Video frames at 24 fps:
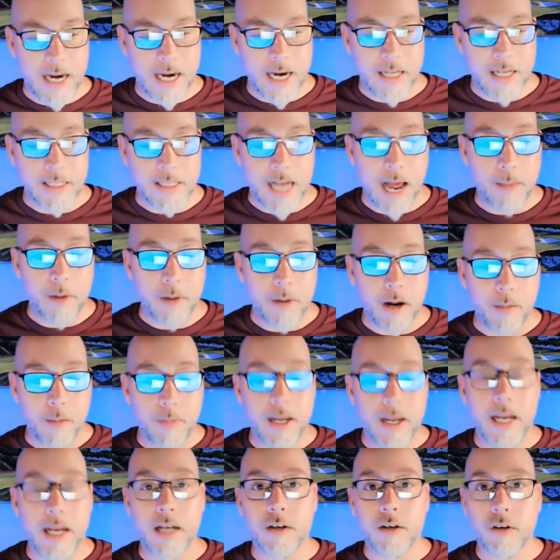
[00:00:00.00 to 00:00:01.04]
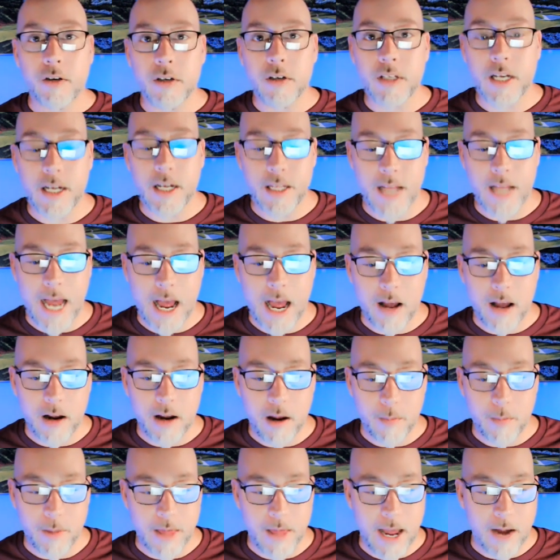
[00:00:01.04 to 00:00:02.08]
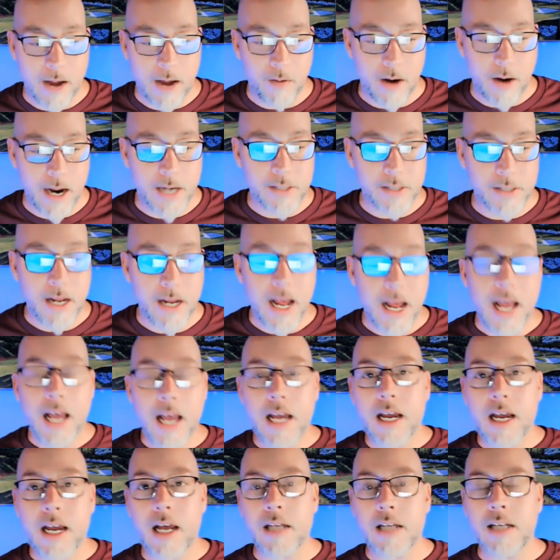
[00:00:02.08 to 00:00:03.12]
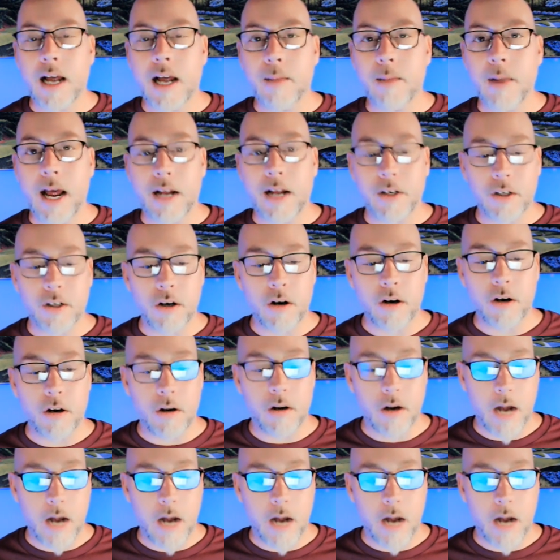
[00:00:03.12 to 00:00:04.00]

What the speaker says: because I'm going to be interested in the outcome of that race, because I'm not sure